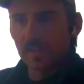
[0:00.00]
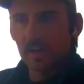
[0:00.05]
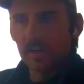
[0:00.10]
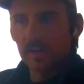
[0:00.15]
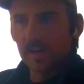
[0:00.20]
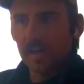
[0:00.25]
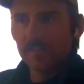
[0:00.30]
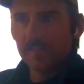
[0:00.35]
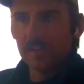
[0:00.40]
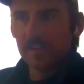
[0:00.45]
We
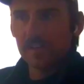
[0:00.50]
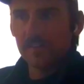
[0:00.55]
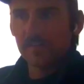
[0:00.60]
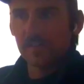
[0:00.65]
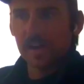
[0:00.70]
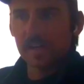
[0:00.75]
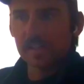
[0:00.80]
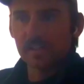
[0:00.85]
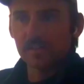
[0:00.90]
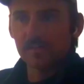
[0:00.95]
don't have anything
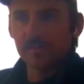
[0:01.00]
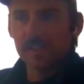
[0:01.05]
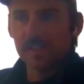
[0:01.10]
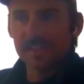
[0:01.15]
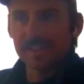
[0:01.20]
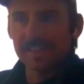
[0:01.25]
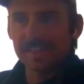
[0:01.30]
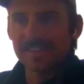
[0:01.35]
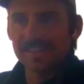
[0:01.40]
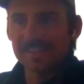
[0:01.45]
for
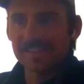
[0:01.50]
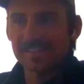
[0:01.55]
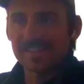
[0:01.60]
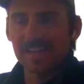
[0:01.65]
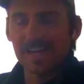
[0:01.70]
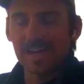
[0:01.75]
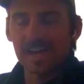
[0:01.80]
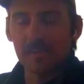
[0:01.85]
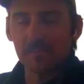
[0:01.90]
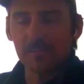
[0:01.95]
SUVs at this
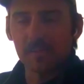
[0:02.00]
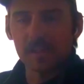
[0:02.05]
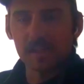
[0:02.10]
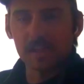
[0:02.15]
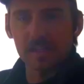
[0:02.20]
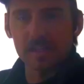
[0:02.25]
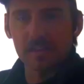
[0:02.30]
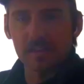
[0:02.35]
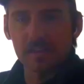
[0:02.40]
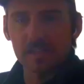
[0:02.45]
time, but
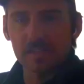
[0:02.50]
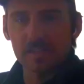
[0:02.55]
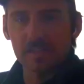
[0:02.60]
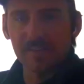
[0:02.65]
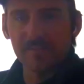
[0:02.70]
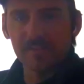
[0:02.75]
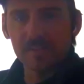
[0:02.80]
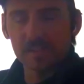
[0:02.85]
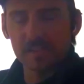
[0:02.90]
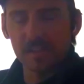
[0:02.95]
that's
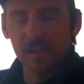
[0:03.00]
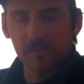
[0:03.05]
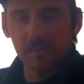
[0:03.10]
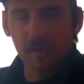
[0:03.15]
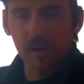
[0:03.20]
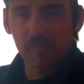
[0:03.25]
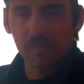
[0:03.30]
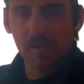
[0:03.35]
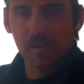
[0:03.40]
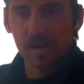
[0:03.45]
definitely
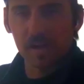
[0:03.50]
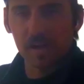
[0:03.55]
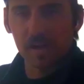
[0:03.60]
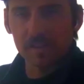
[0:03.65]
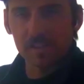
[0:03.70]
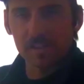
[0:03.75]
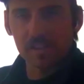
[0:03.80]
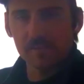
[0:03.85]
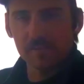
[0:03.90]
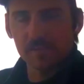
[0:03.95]
something our
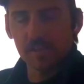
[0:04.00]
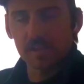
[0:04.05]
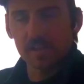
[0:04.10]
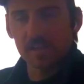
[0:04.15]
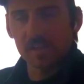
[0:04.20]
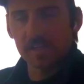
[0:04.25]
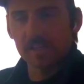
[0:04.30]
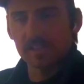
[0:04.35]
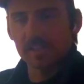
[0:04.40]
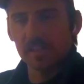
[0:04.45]
product team's
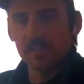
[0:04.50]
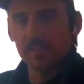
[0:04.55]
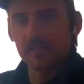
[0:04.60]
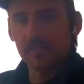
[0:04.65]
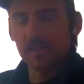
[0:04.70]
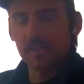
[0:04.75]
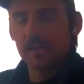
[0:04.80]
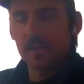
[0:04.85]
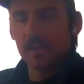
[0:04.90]
looking into.